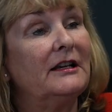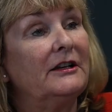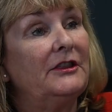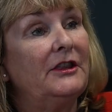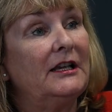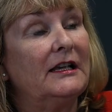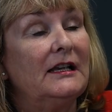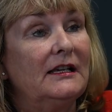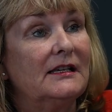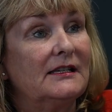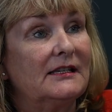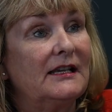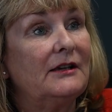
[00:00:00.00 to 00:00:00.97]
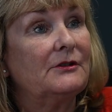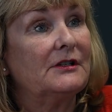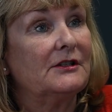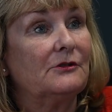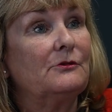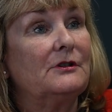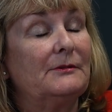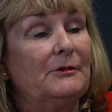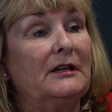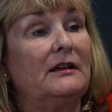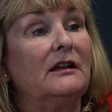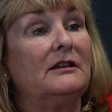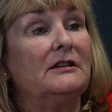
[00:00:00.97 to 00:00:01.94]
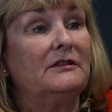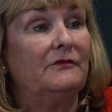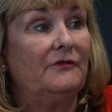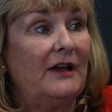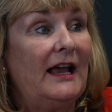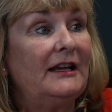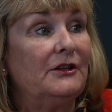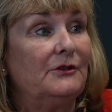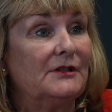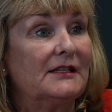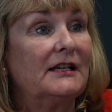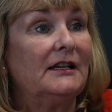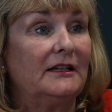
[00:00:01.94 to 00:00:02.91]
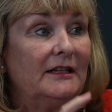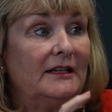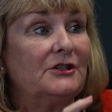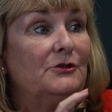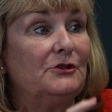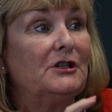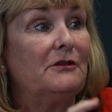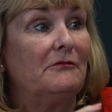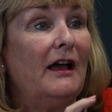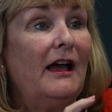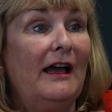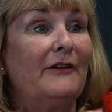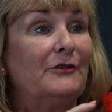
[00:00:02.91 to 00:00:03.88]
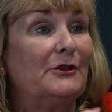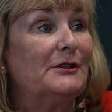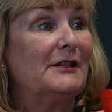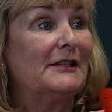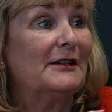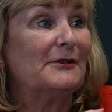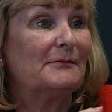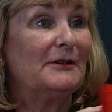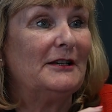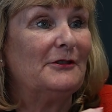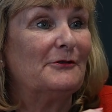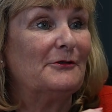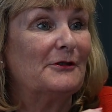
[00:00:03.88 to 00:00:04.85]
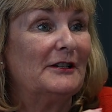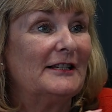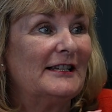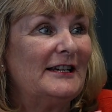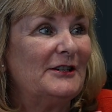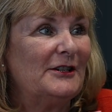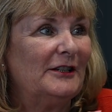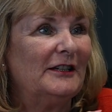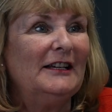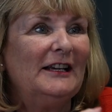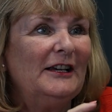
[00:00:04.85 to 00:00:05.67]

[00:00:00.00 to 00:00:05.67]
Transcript: And I think sales has always been an undervalued skill unless you don't have a good salesman in your organisation.